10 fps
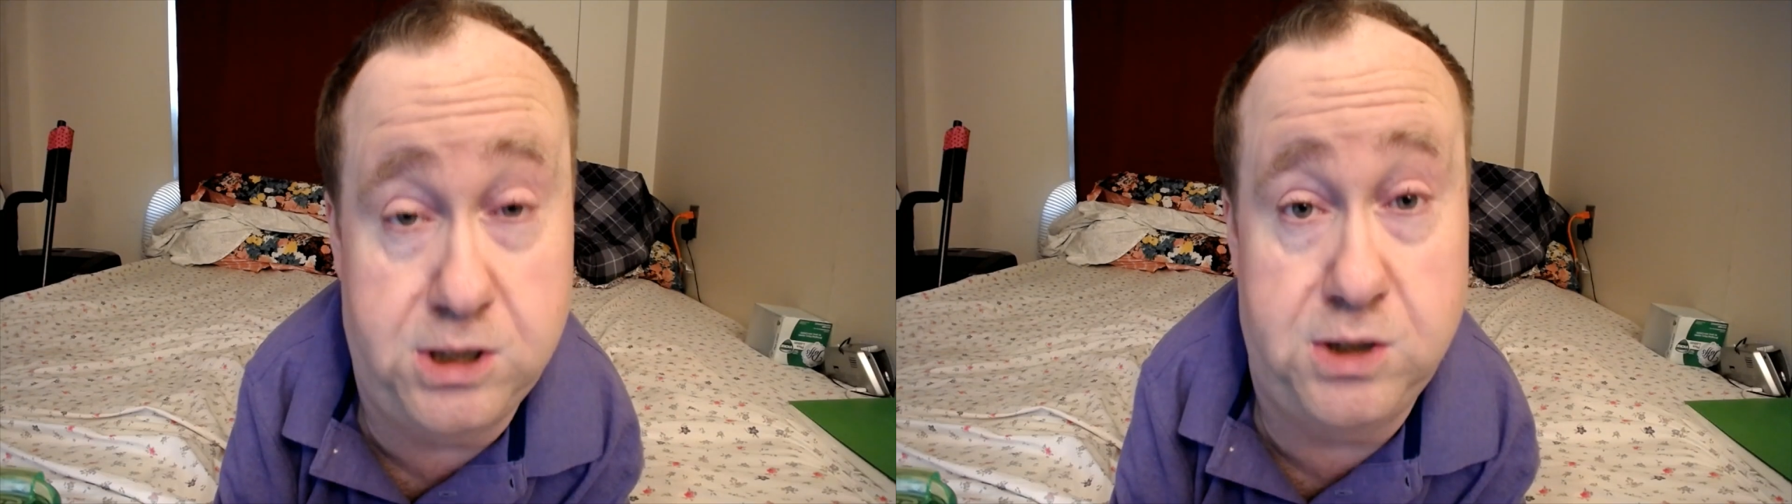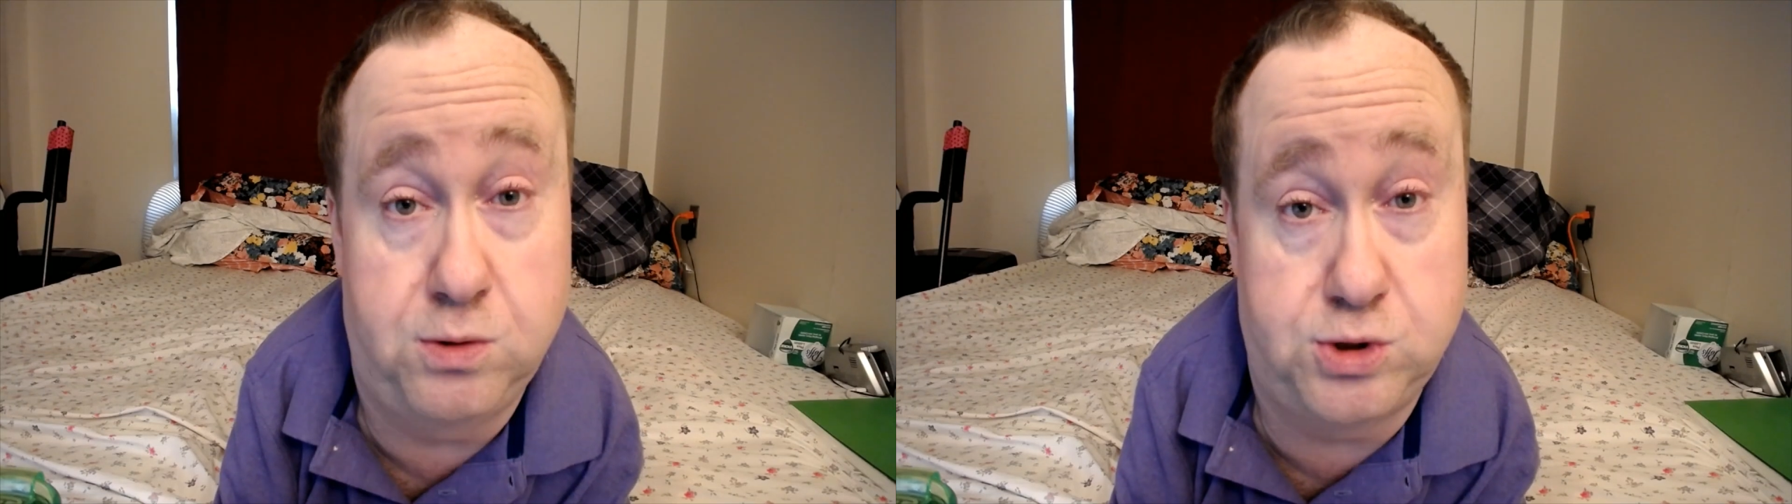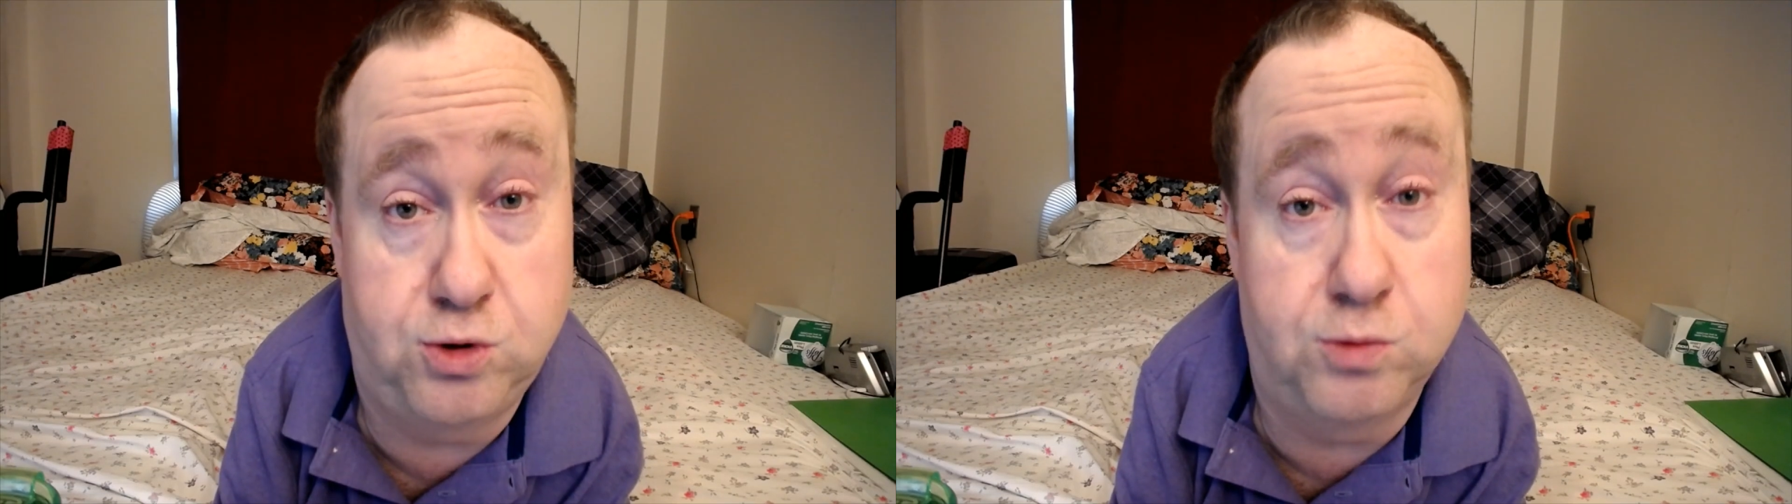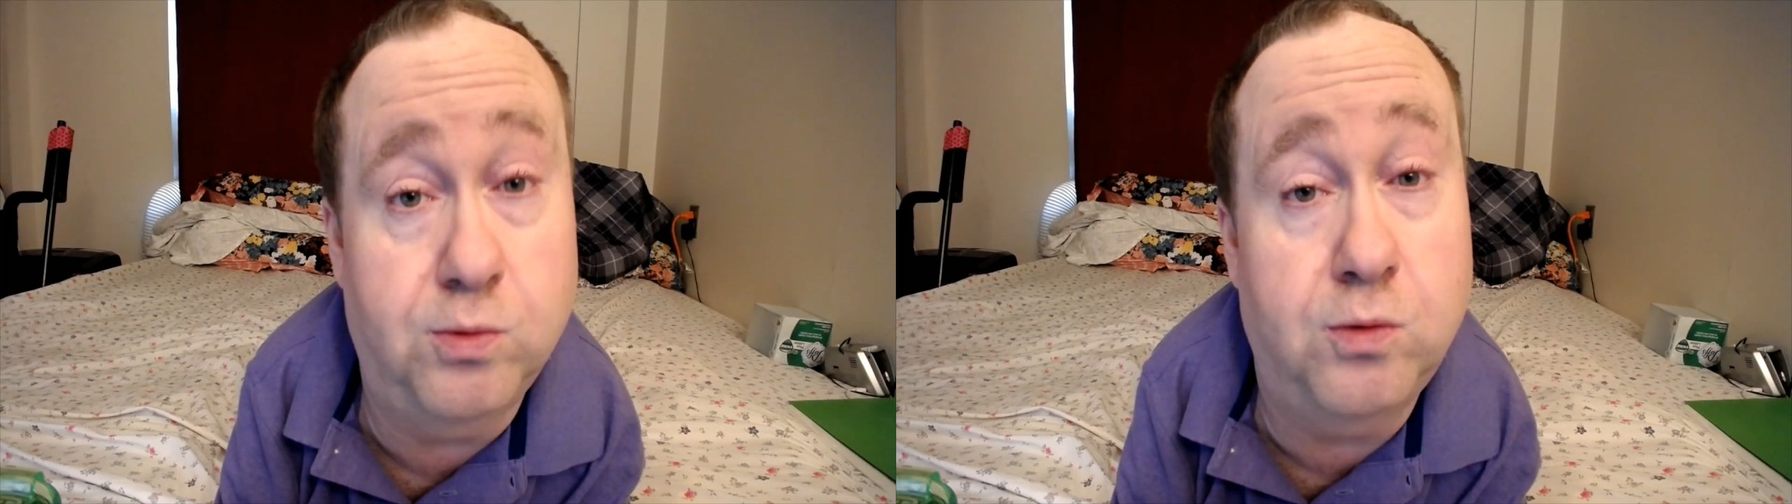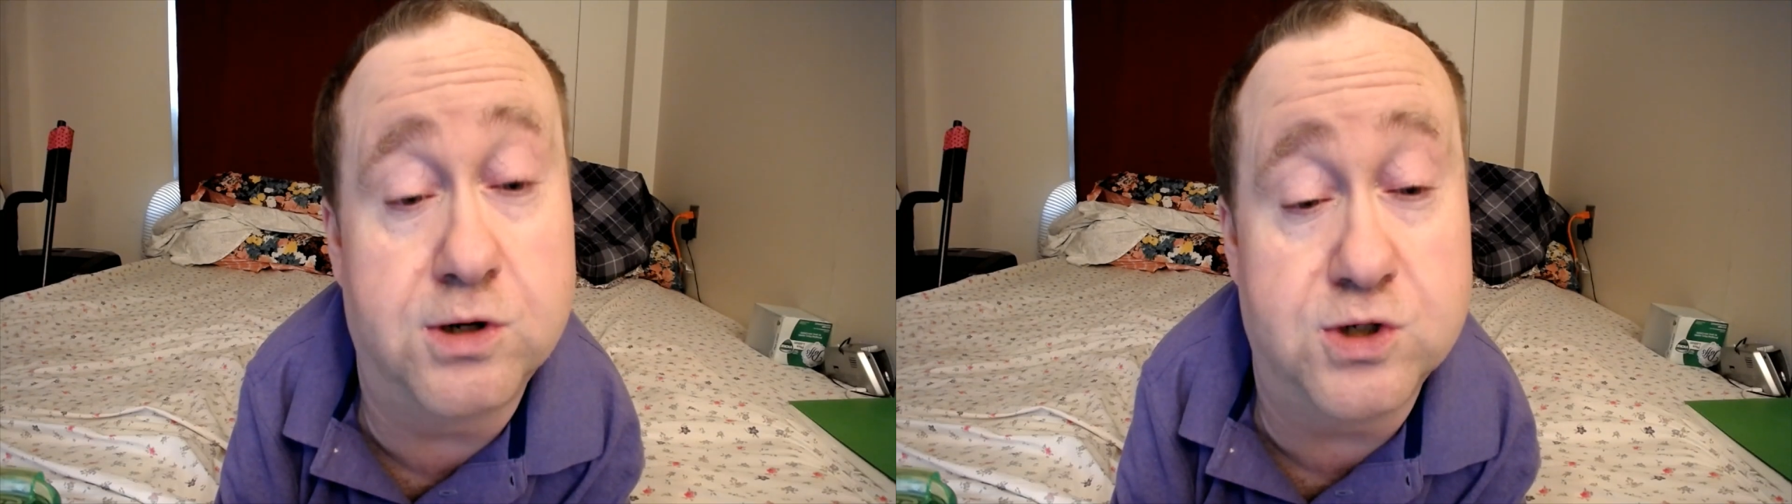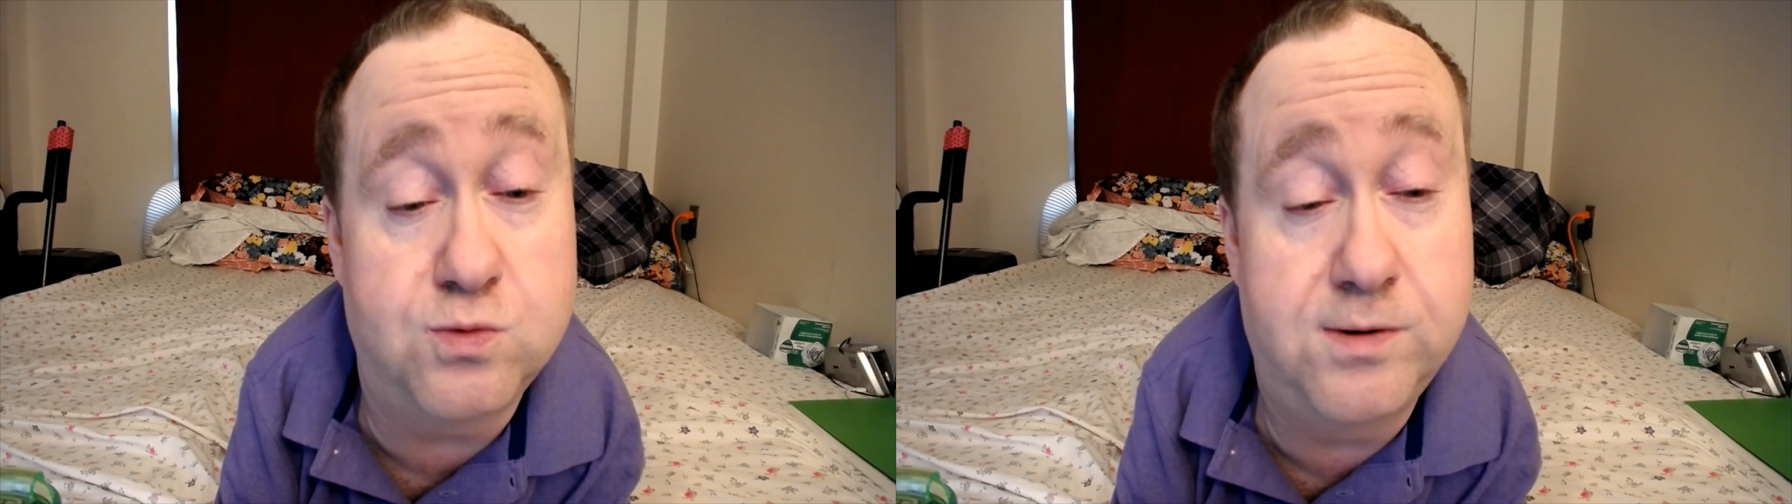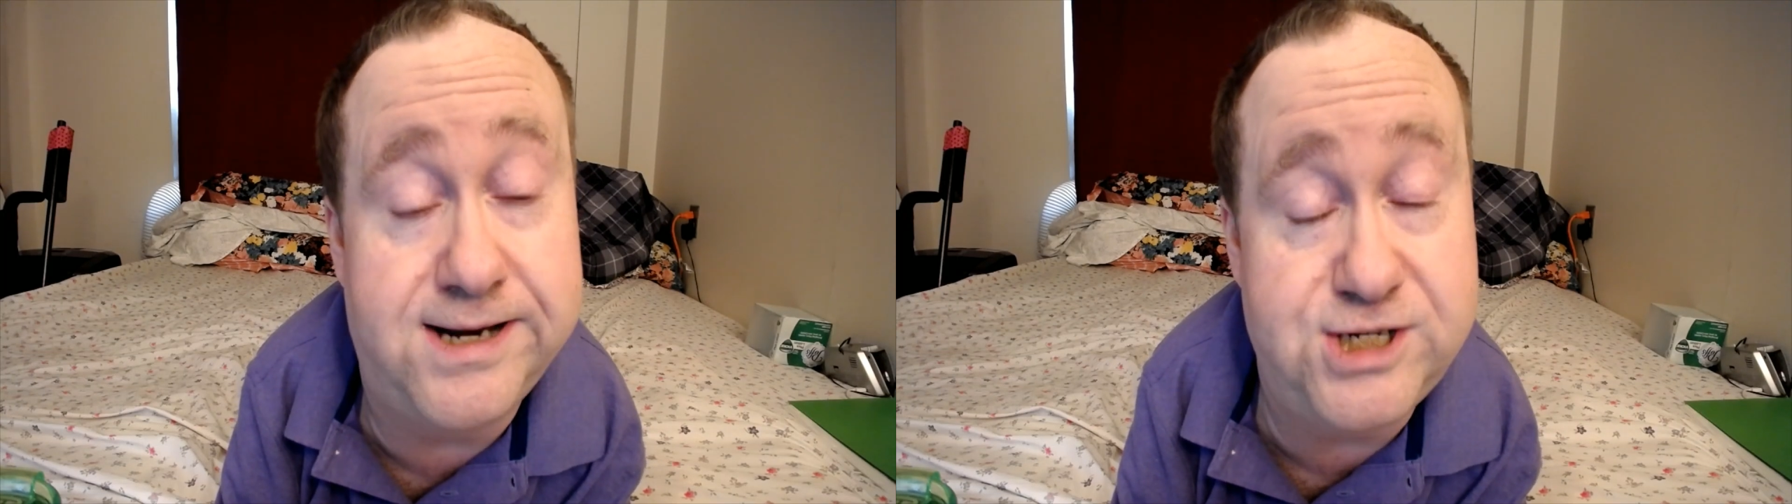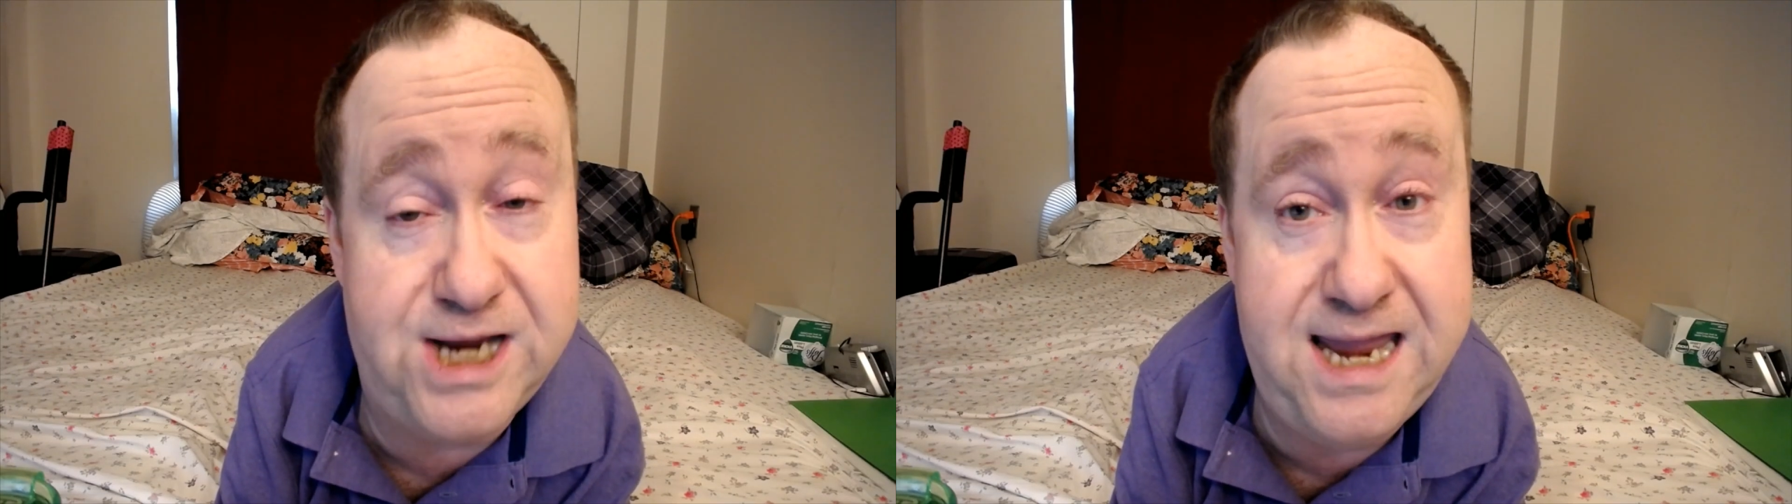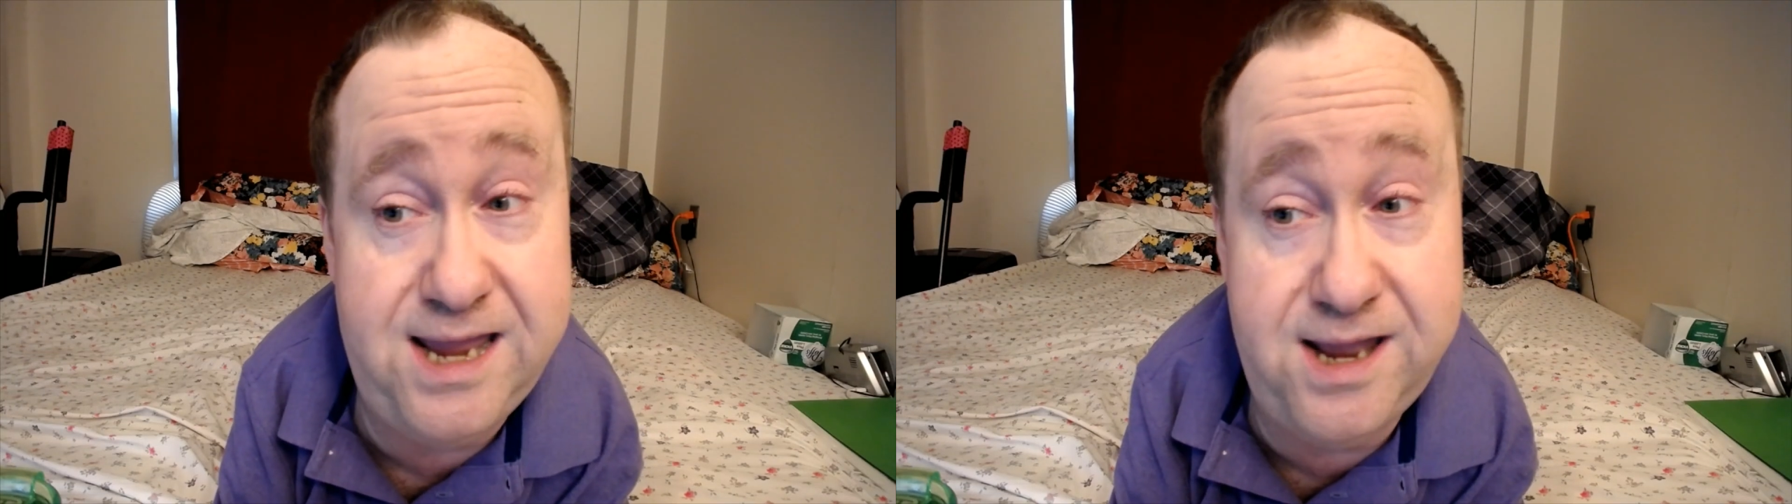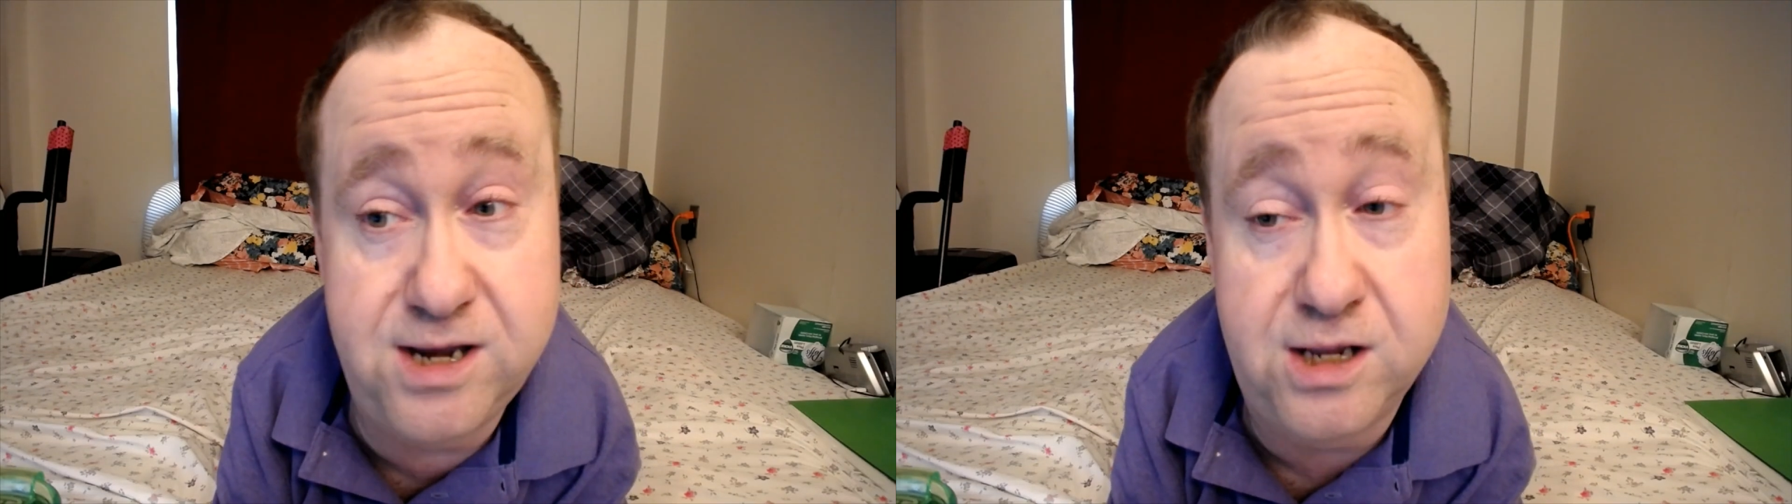YouTube or Twitch,
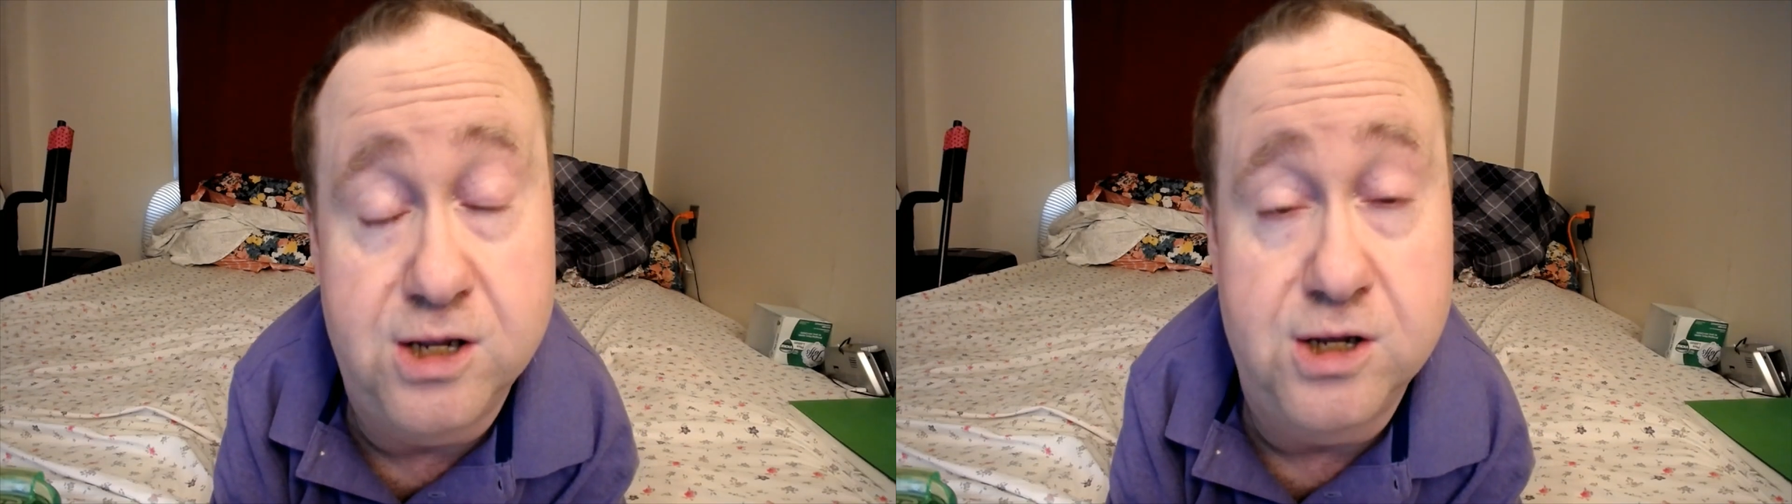and